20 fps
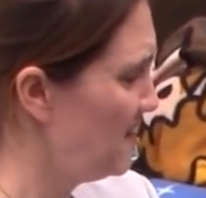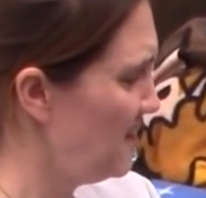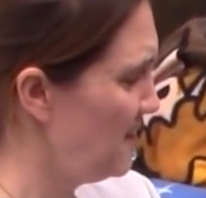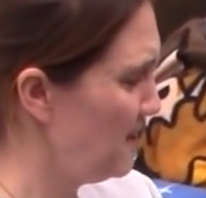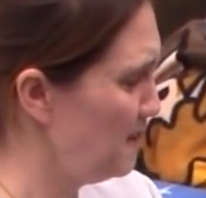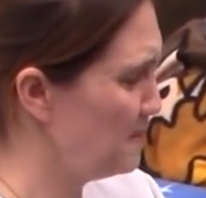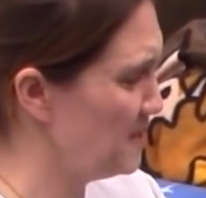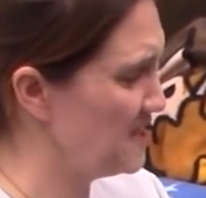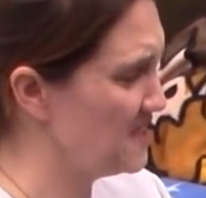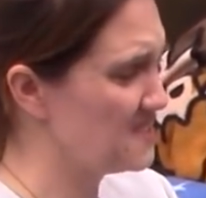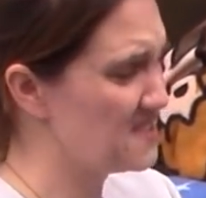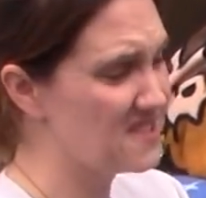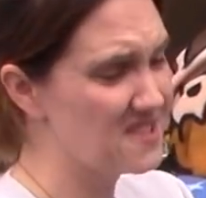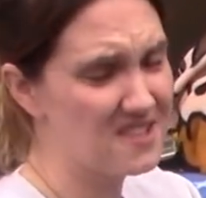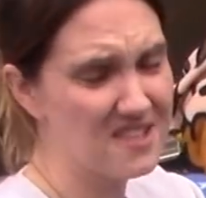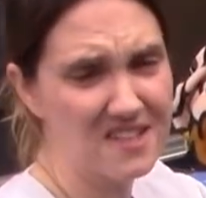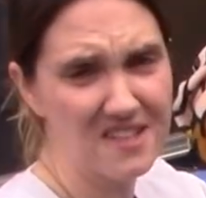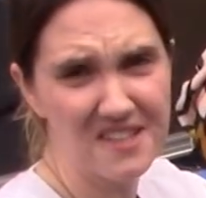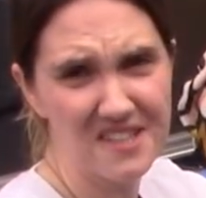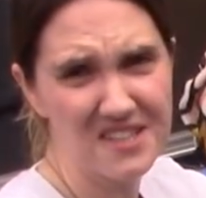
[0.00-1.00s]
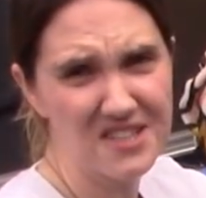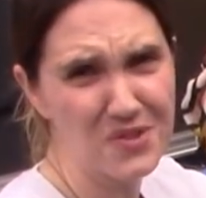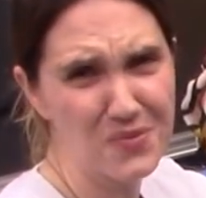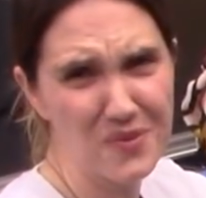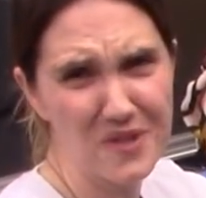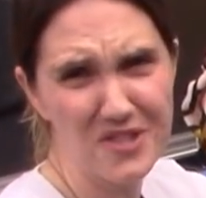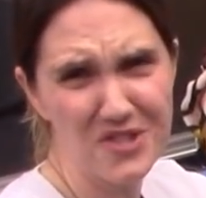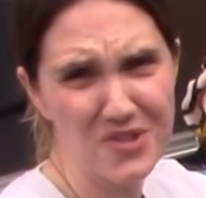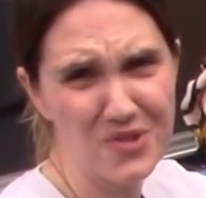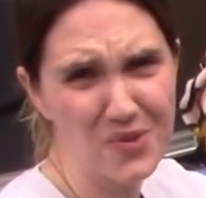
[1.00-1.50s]
I mean, it's still in its
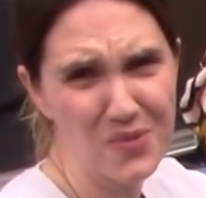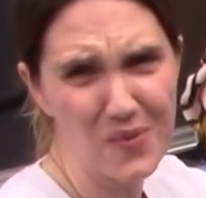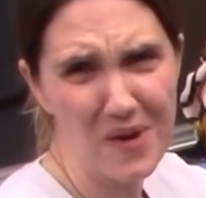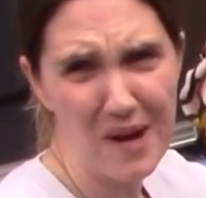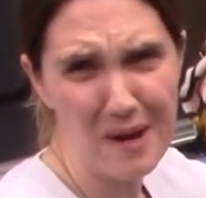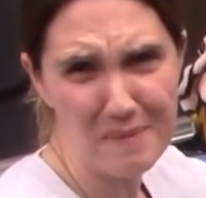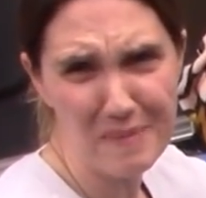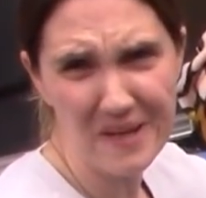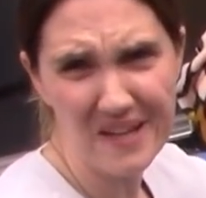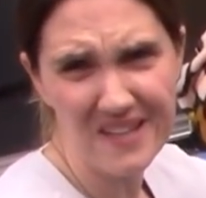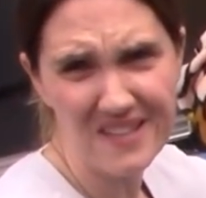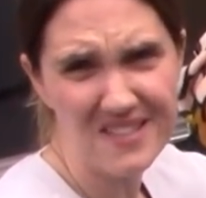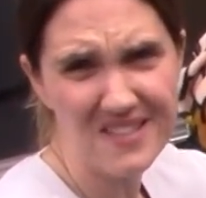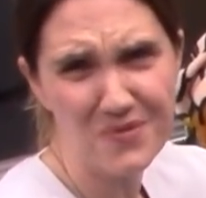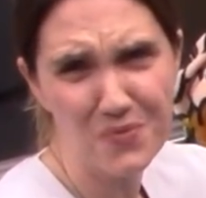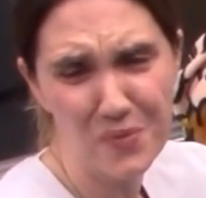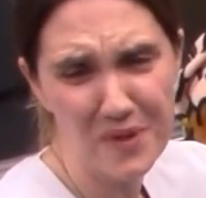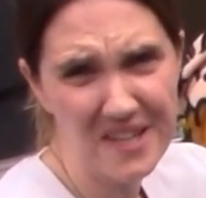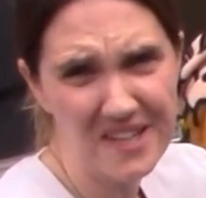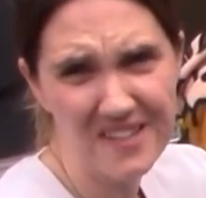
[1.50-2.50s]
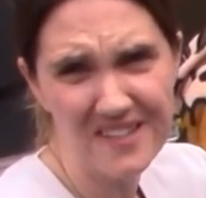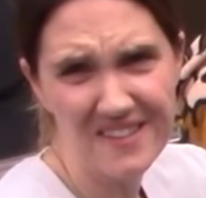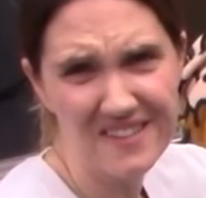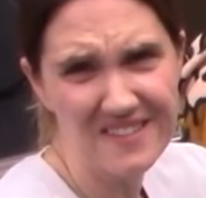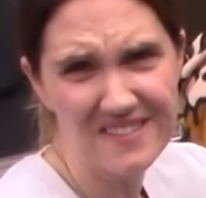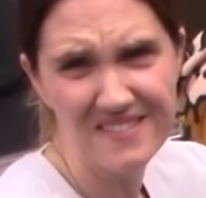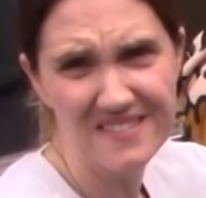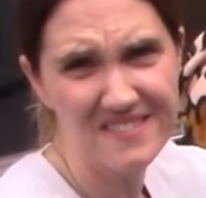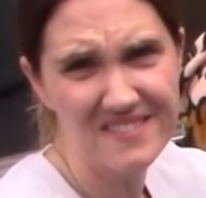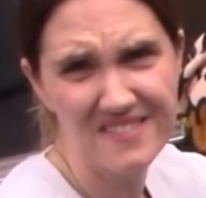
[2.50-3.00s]
original wrapping. It's weird.
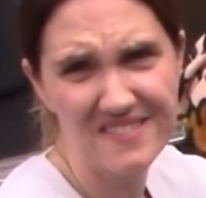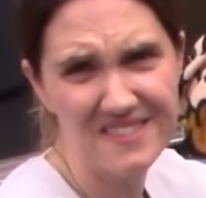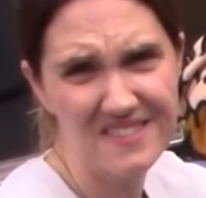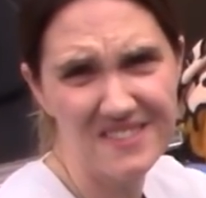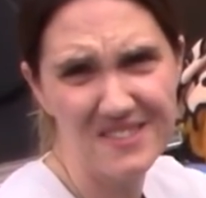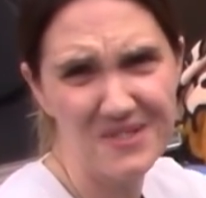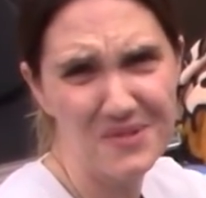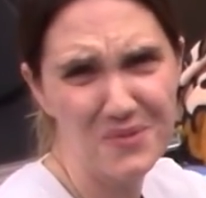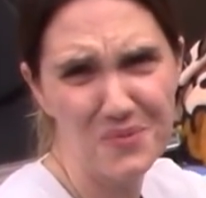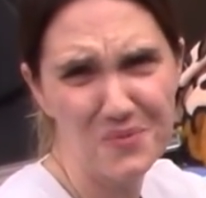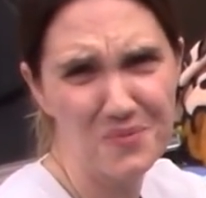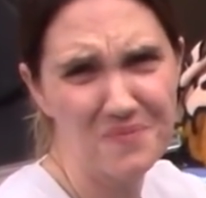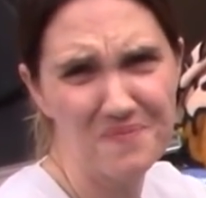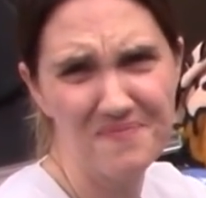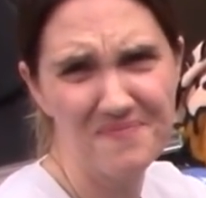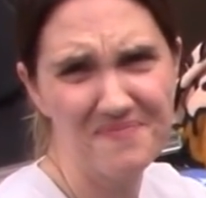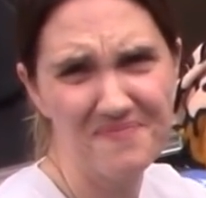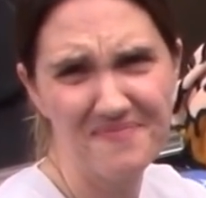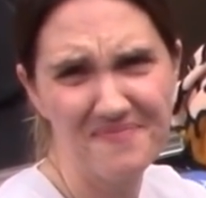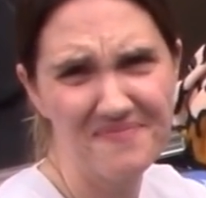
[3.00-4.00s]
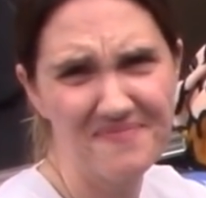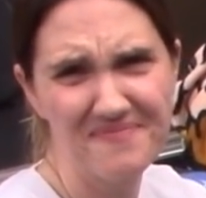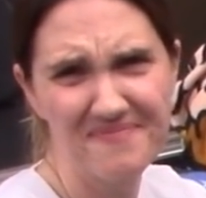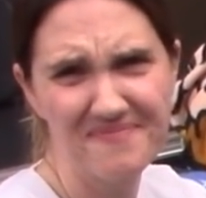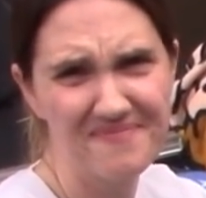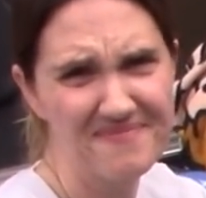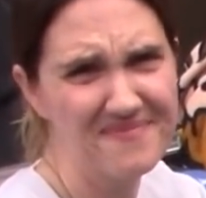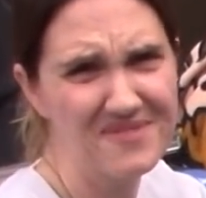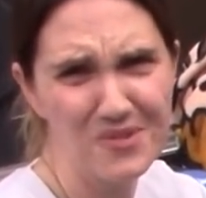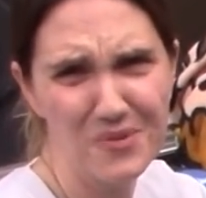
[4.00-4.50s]
Yeah, like it's brand new,
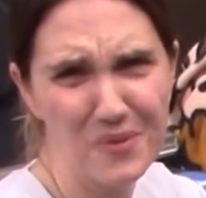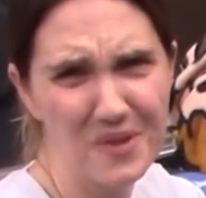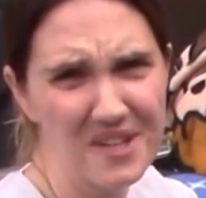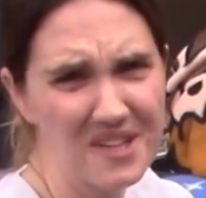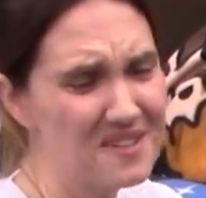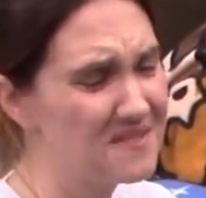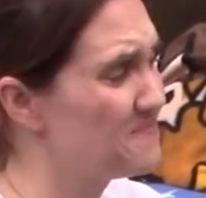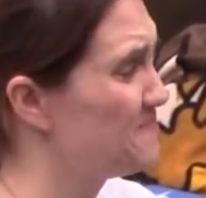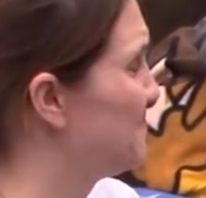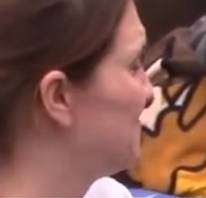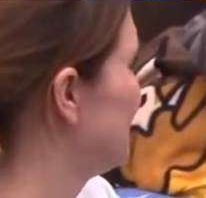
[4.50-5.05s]
so.